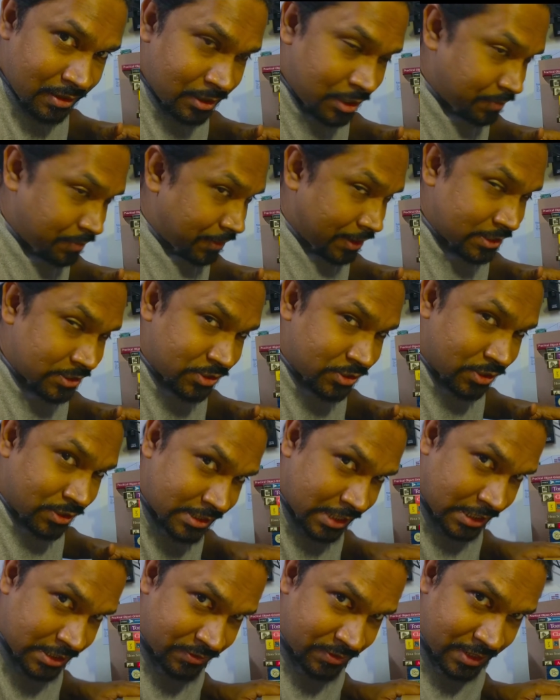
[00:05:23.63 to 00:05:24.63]
Depends on the
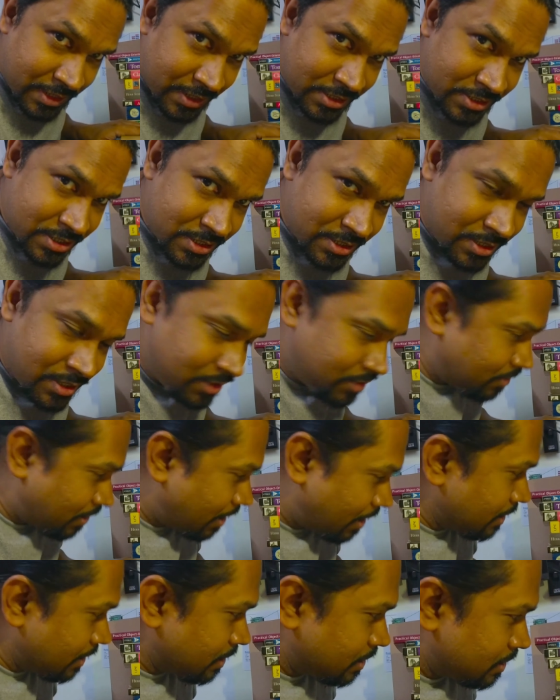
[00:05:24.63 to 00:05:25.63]
size of the list,
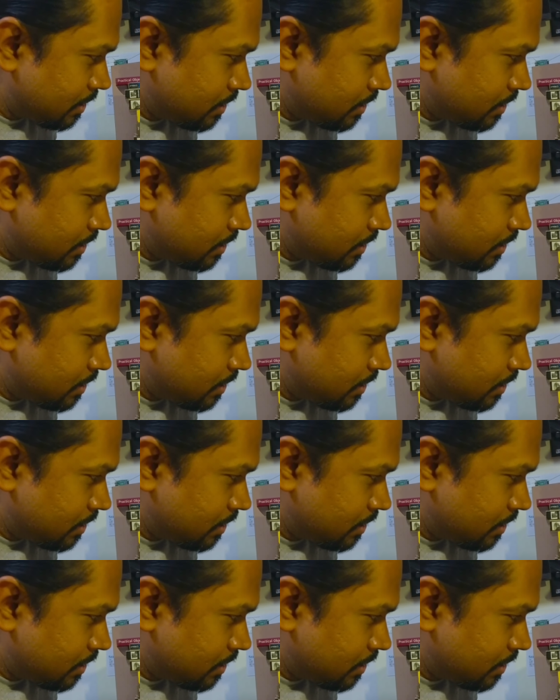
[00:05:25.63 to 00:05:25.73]
right?